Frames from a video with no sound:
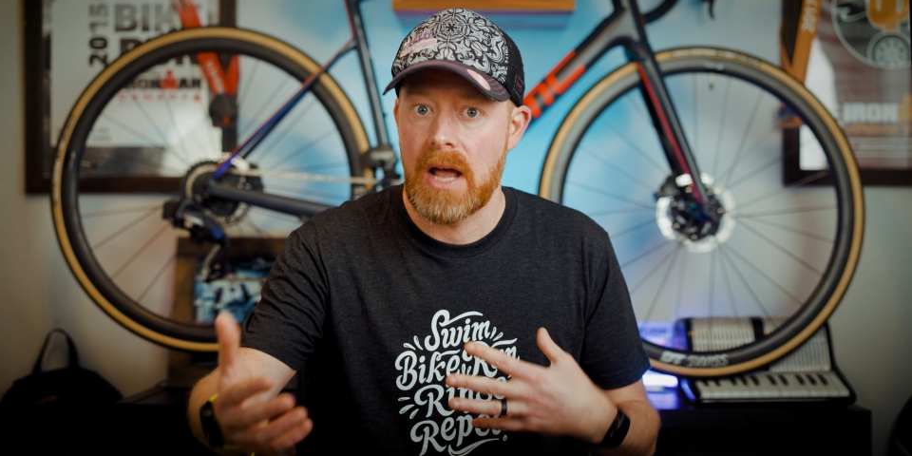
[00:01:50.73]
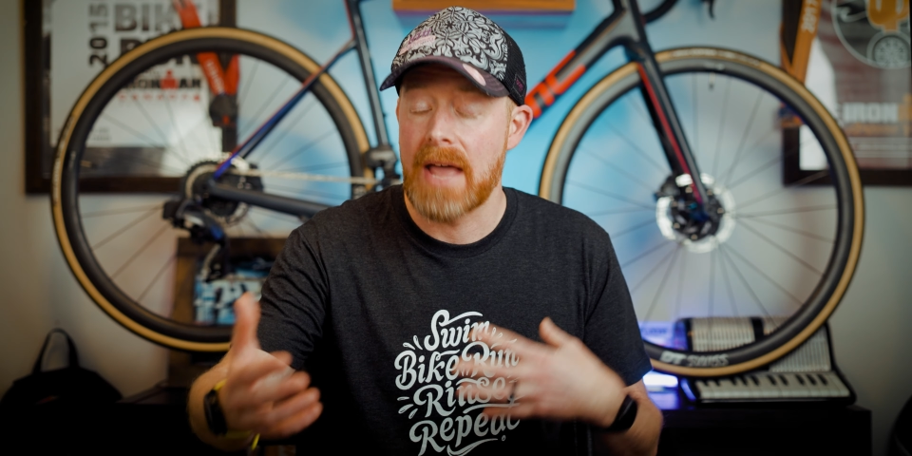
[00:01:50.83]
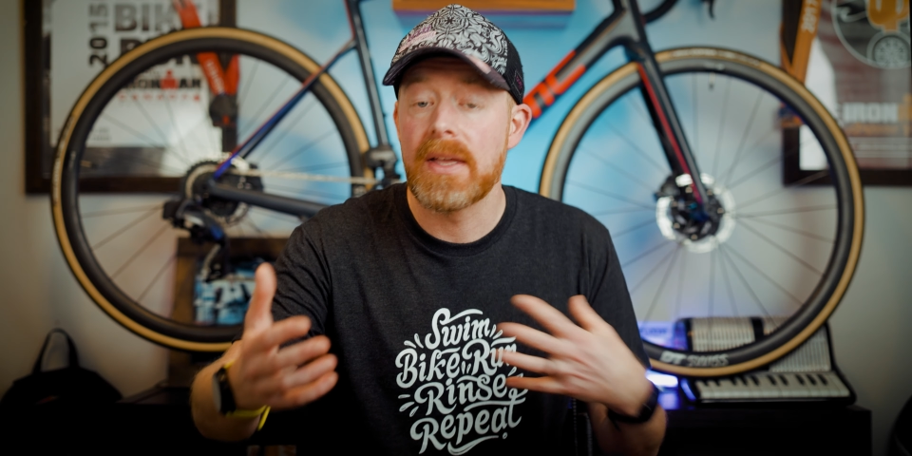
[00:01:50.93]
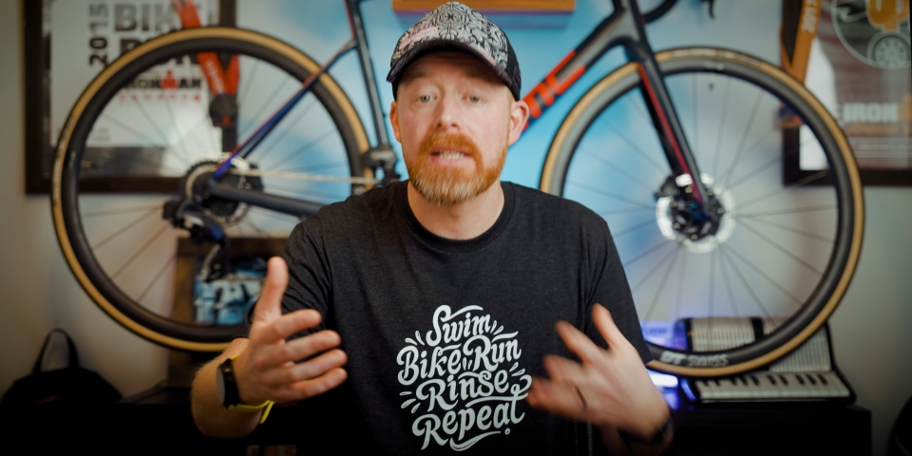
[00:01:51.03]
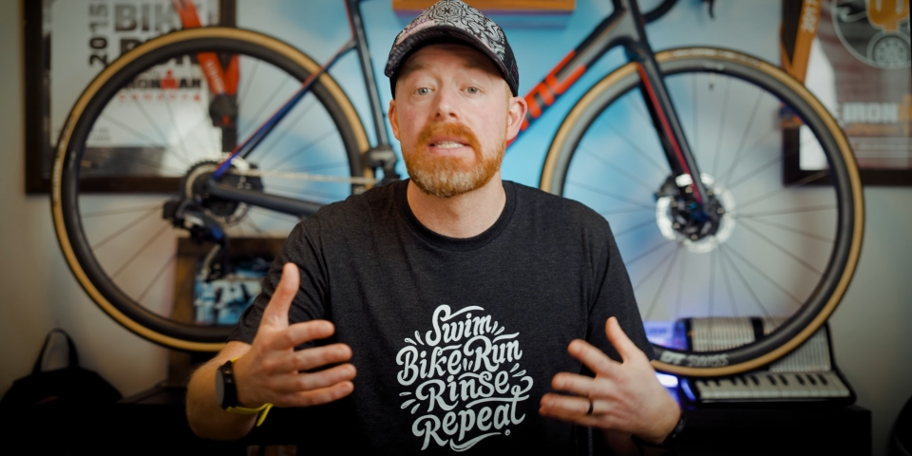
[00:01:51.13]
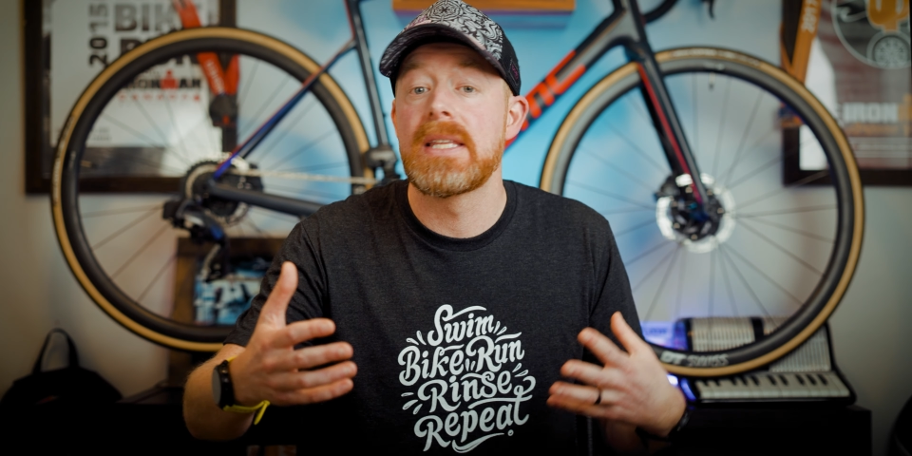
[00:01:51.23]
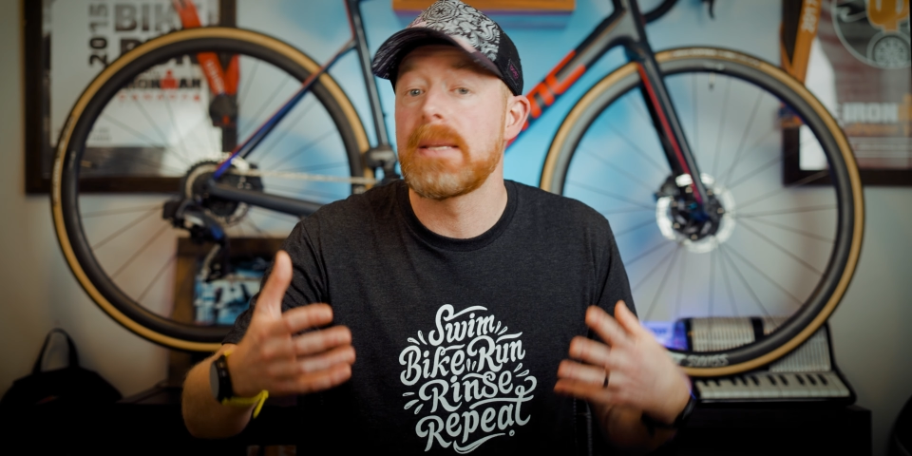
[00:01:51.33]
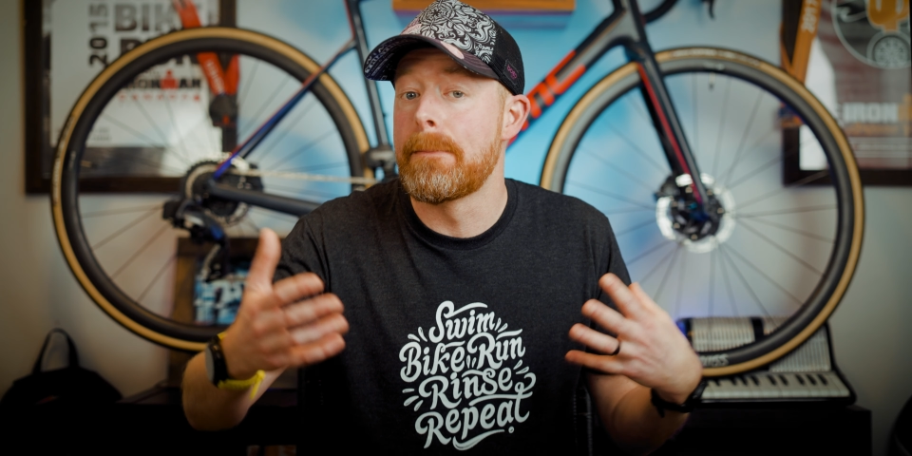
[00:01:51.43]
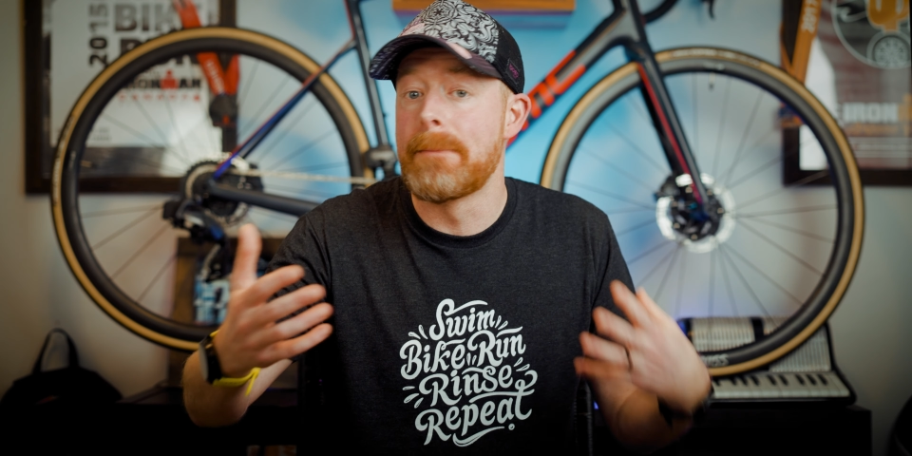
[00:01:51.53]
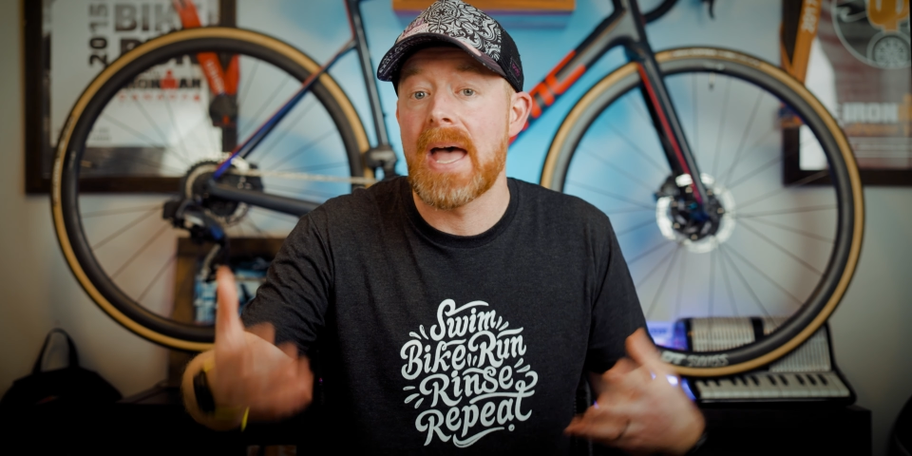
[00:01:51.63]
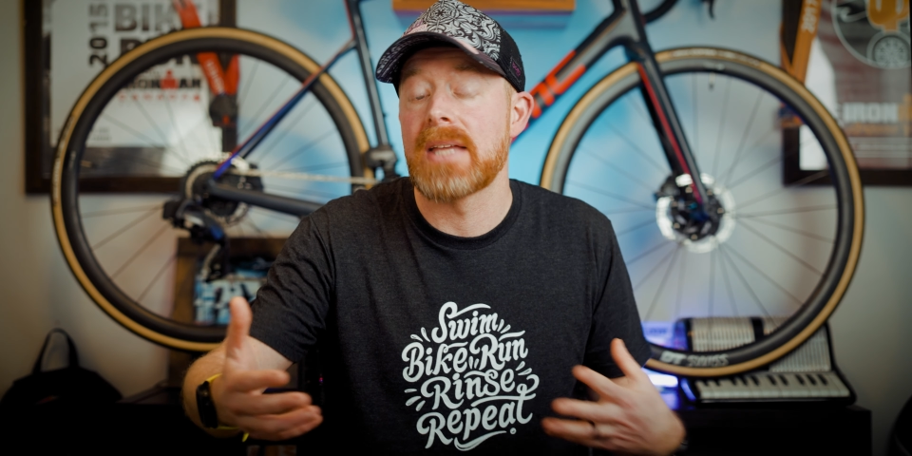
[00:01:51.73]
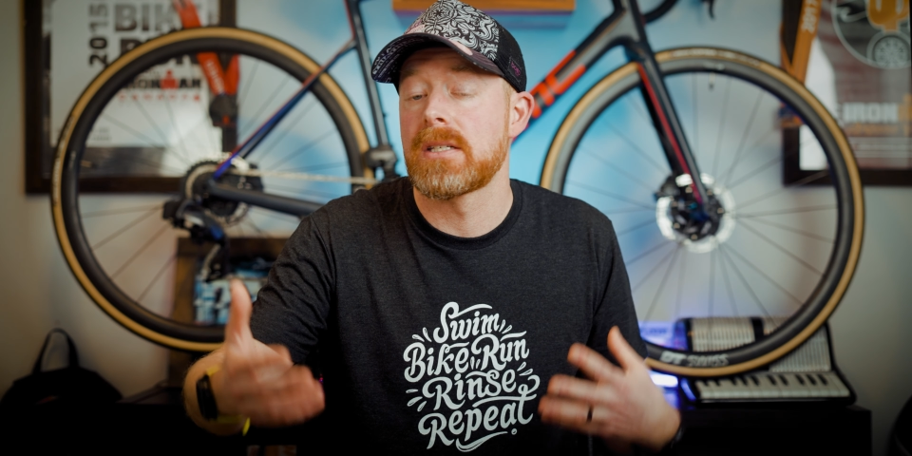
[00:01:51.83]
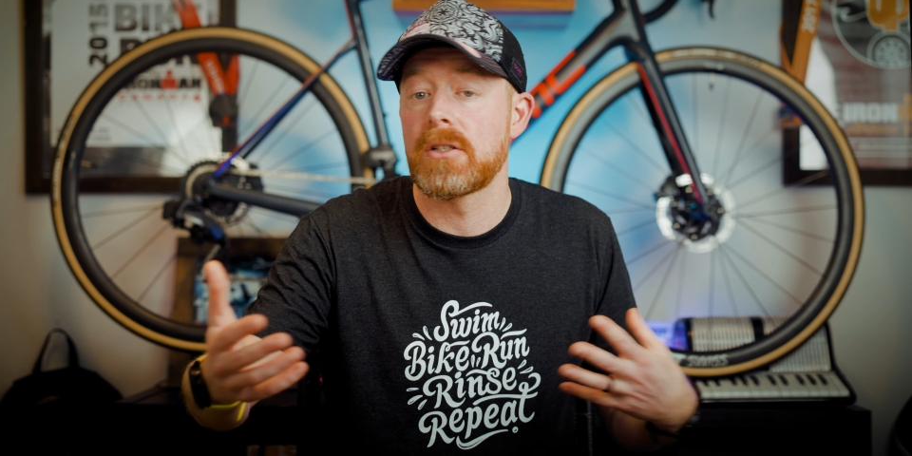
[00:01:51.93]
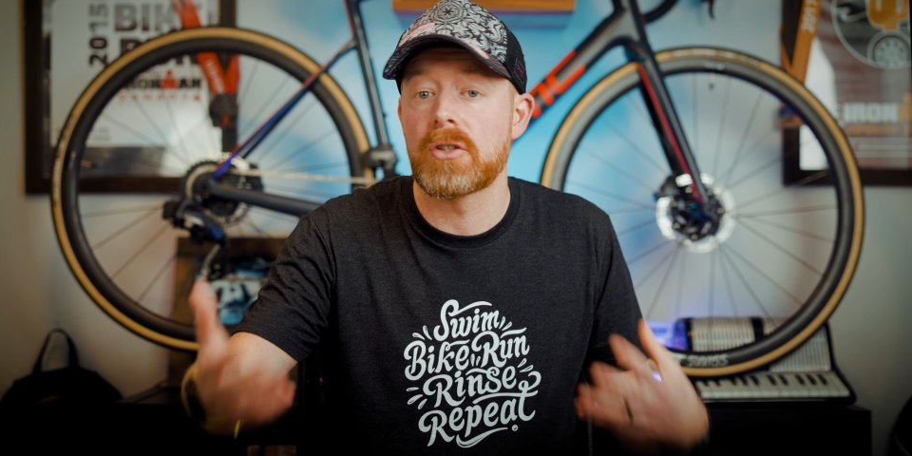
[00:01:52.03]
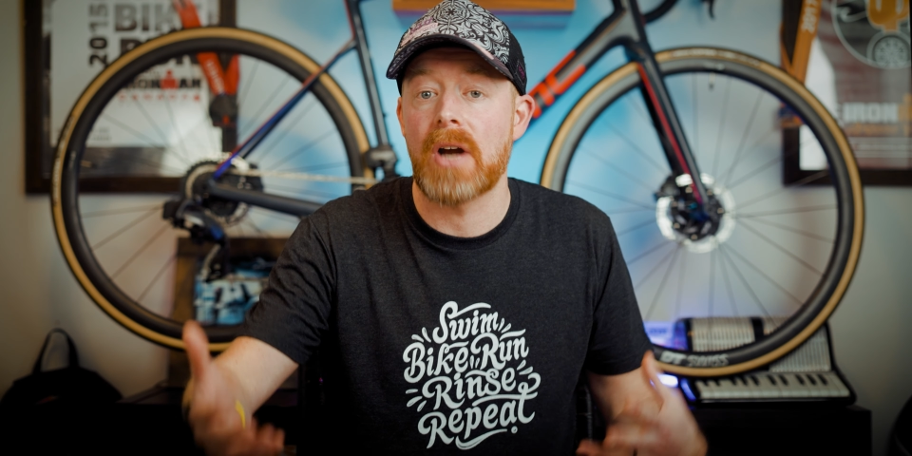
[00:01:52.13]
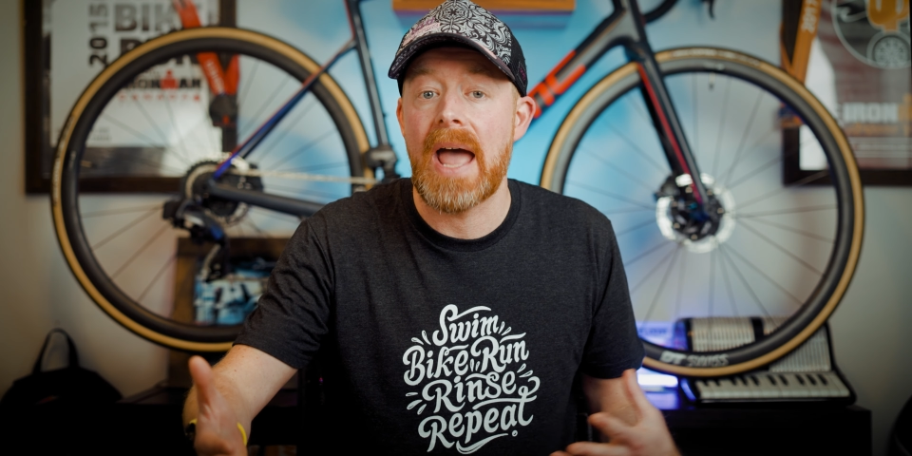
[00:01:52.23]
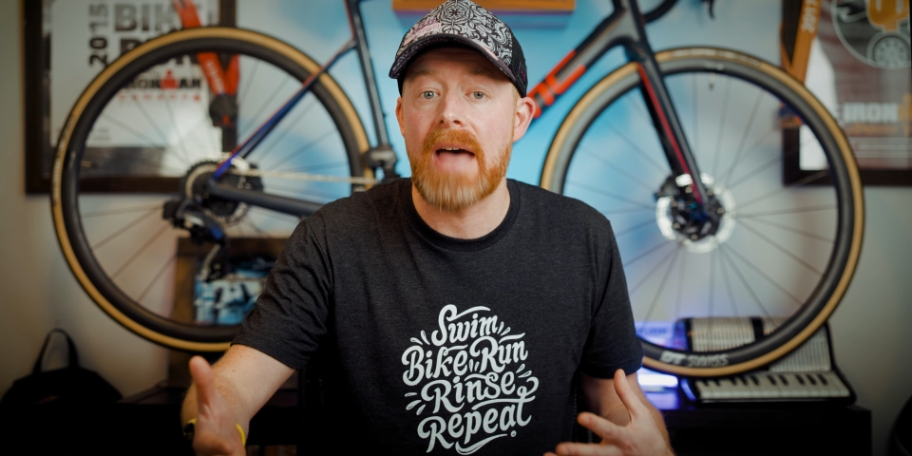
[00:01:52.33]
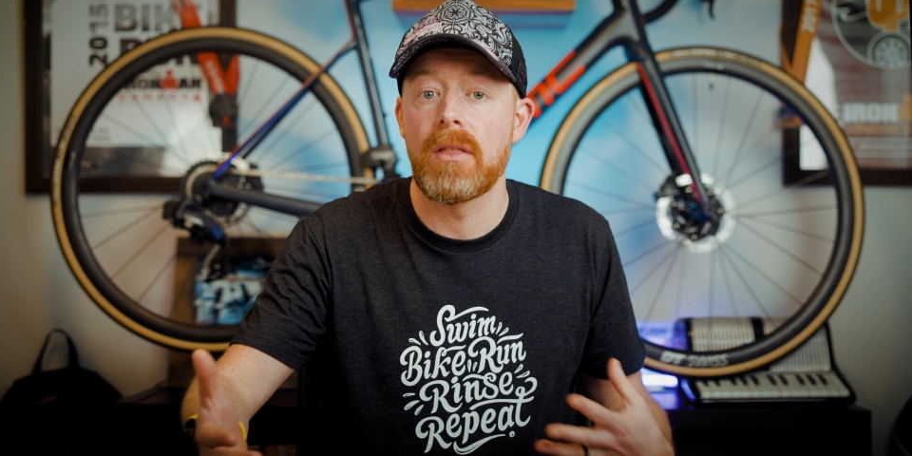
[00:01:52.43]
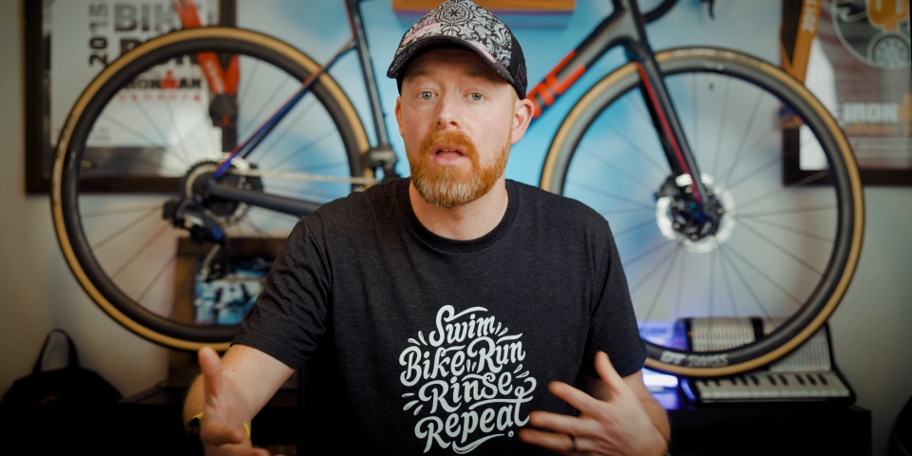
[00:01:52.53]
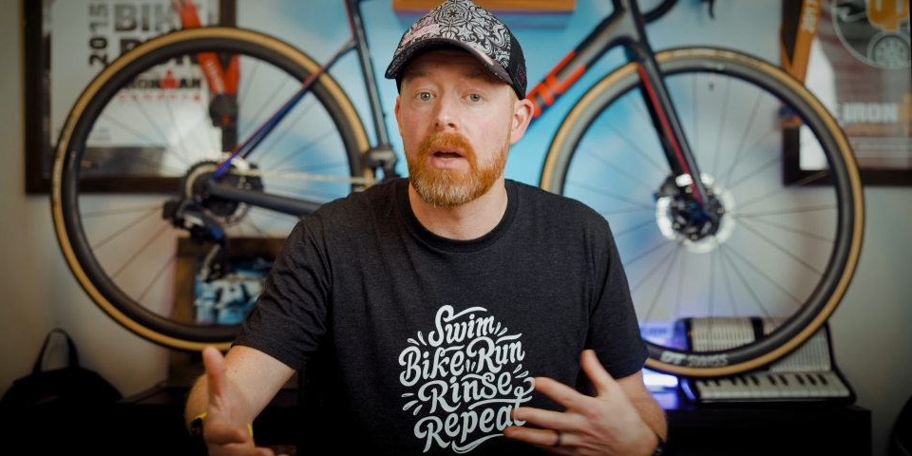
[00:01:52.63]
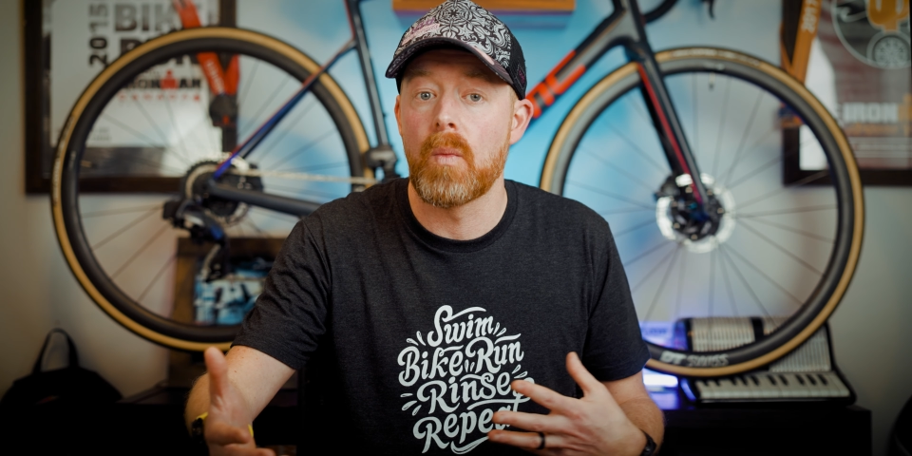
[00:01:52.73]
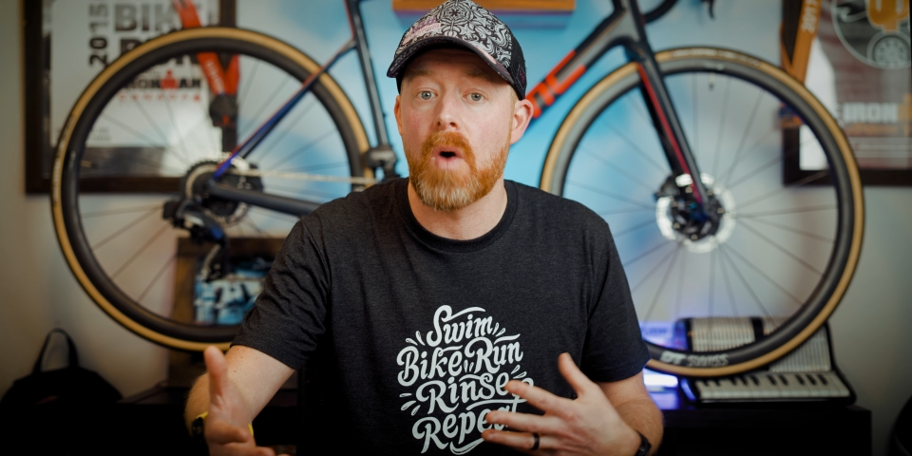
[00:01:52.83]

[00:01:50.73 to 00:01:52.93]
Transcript: I think it's the best triathlon